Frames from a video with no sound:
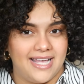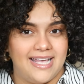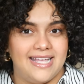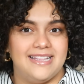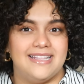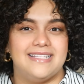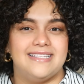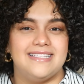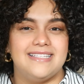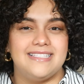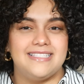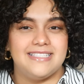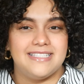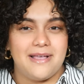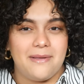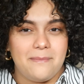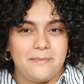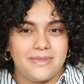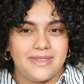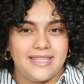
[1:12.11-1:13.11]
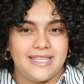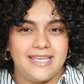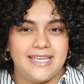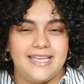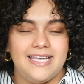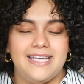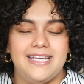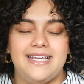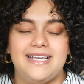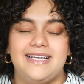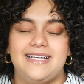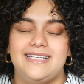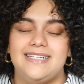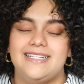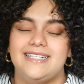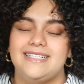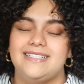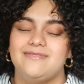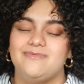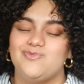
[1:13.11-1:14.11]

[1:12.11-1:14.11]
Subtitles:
okay? And this is something,